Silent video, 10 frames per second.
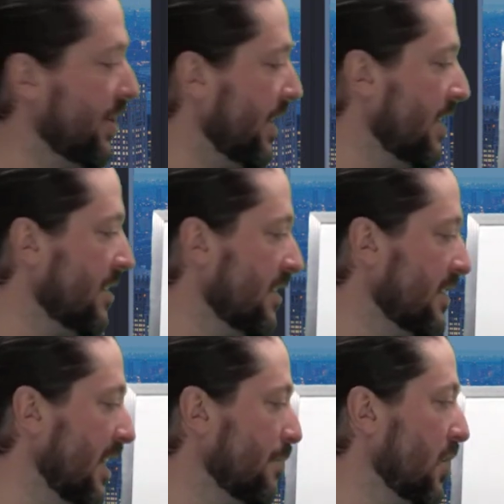than it is to
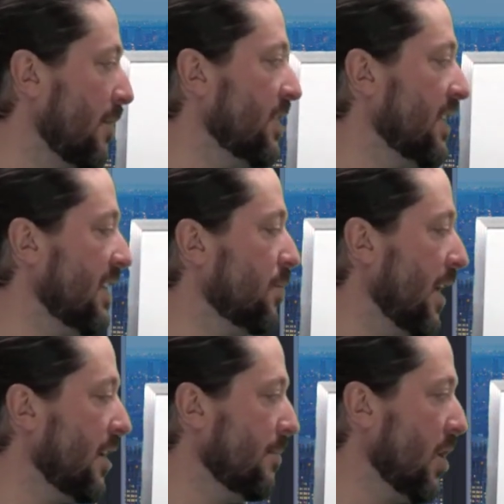sell a promise. That's why
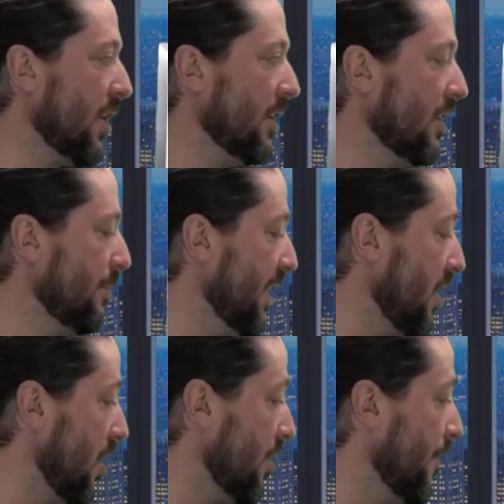I'm going to market a little bit
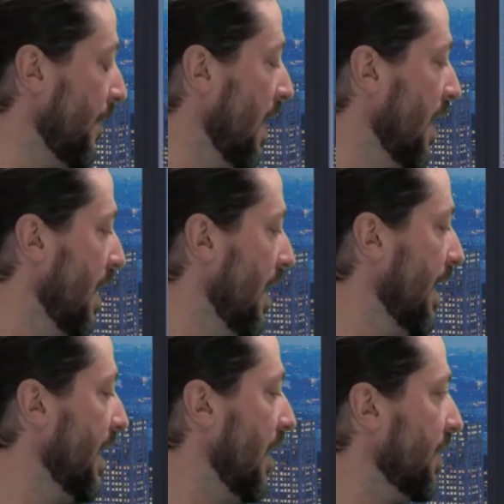harder.
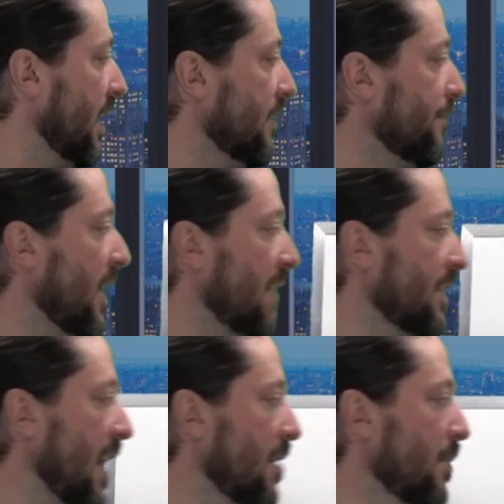Now, to get to
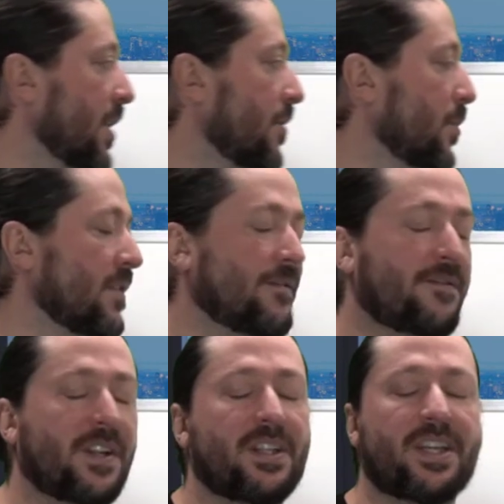5K a month with
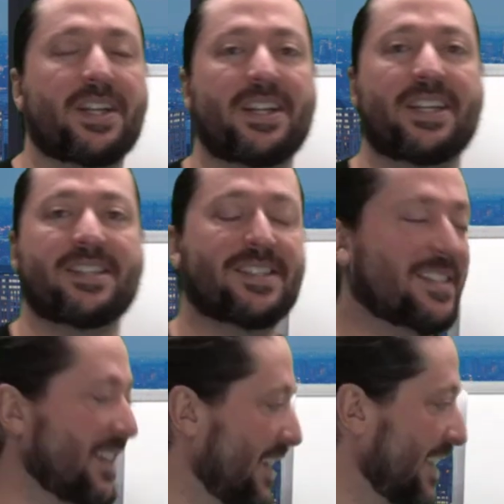affiliate
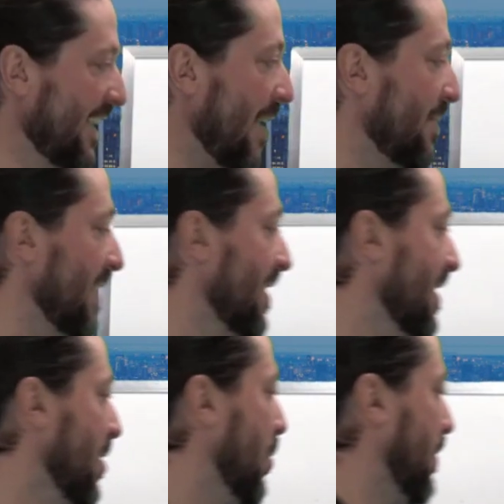is, I mean, we're